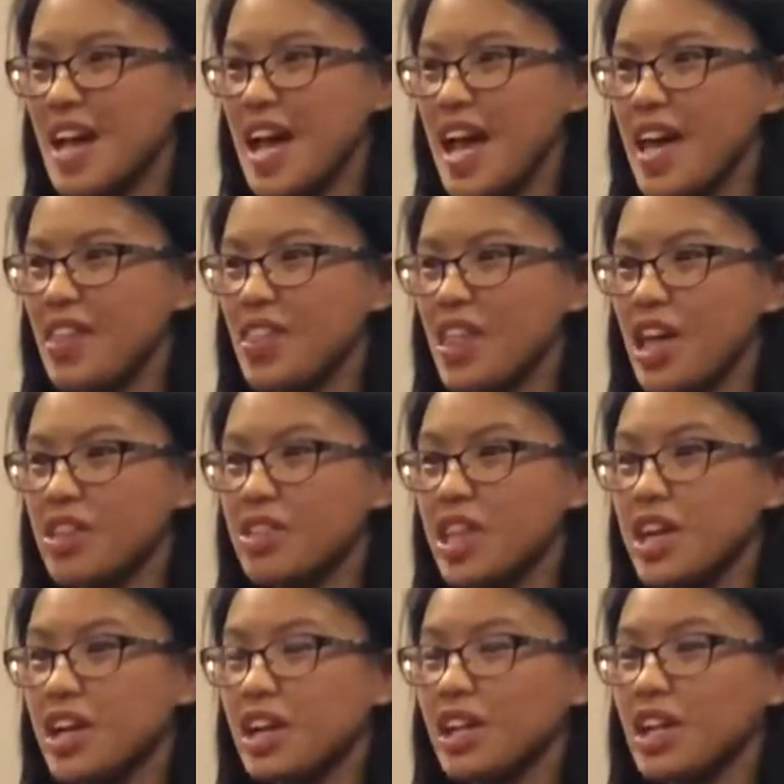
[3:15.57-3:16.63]
and then
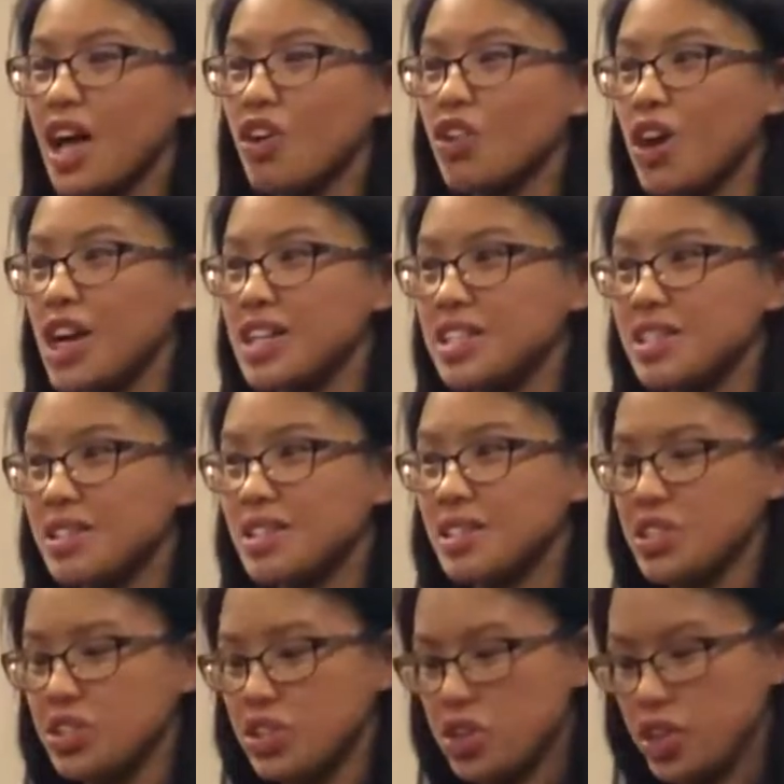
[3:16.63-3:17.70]
they can allow Christ
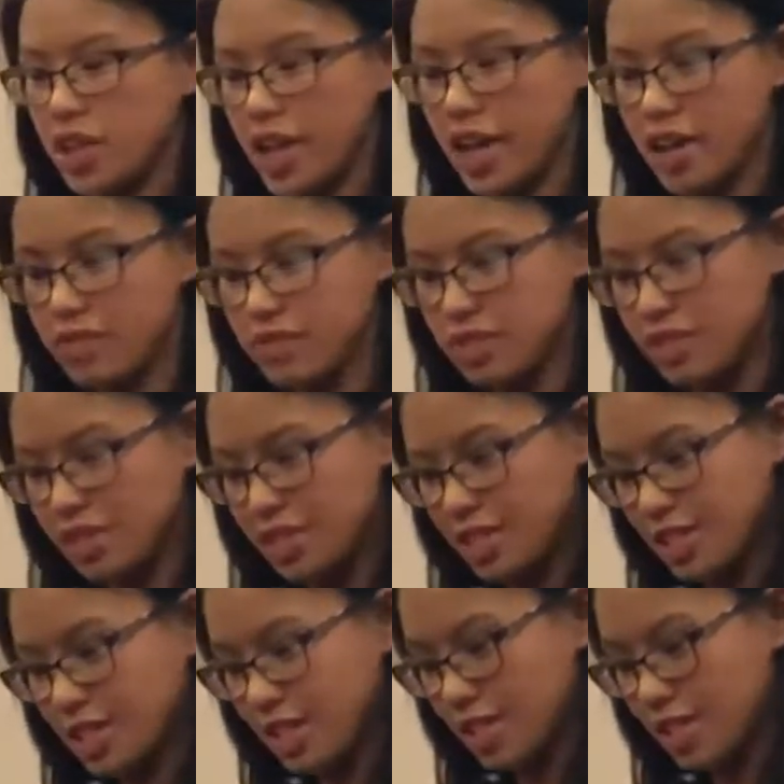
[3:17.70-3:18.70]
into their lives.